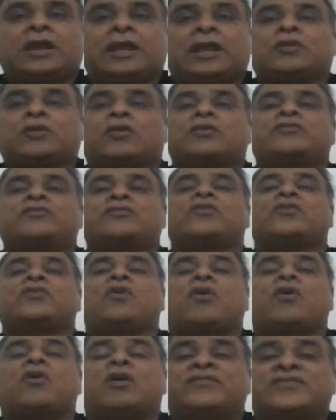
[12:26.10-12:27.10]
It
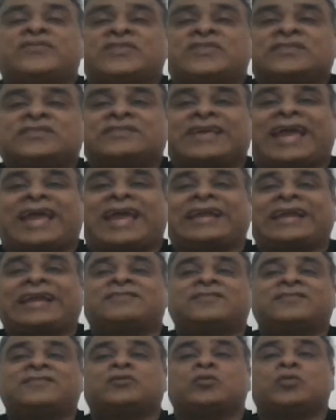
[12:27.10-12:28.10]
also offers
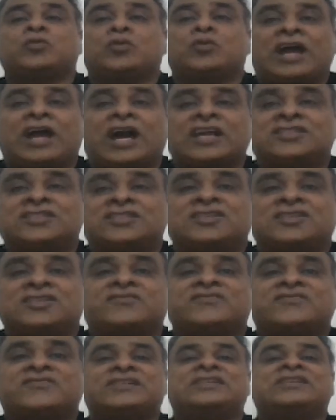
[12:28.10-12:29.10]
access to larger
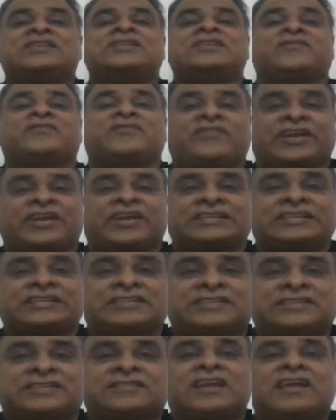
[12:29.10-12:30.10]
word
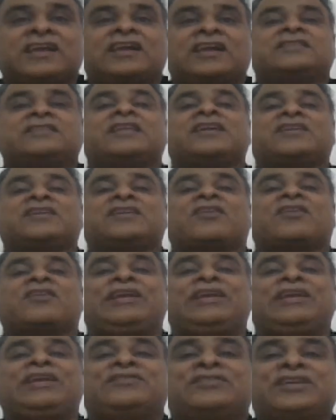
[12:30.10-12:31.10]
vectors that are
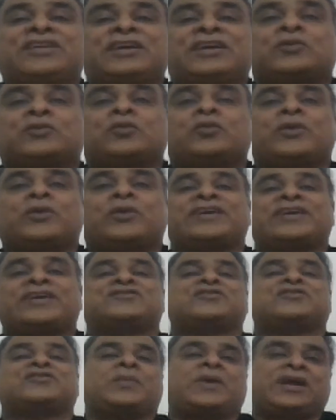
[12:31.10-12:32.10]
easier to
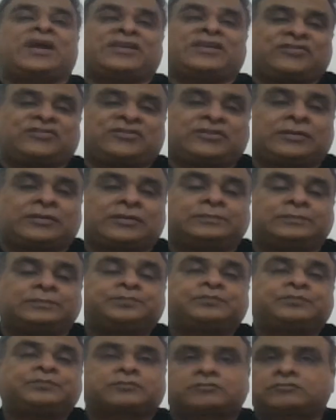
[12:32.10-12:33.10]
customize.
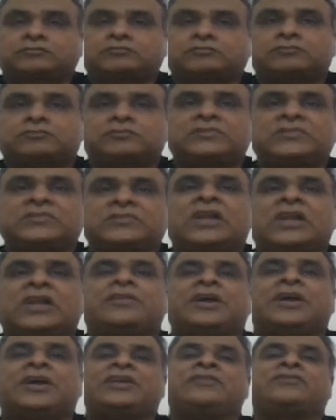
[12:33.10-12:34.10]

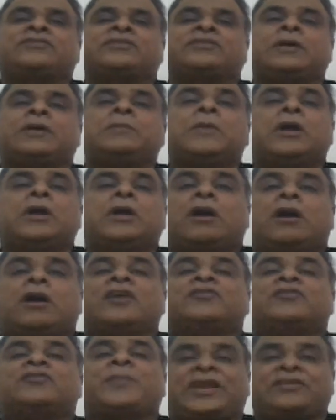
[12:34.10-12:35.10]
That is
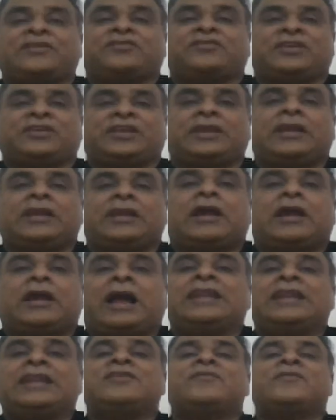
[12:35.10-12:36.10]
Spacey.
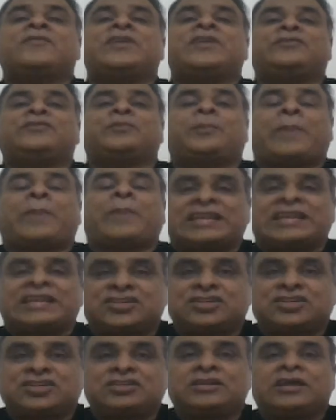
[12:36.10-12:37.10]
Another one is
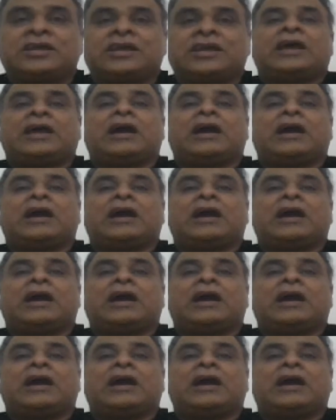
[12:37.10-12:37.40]
Pattern.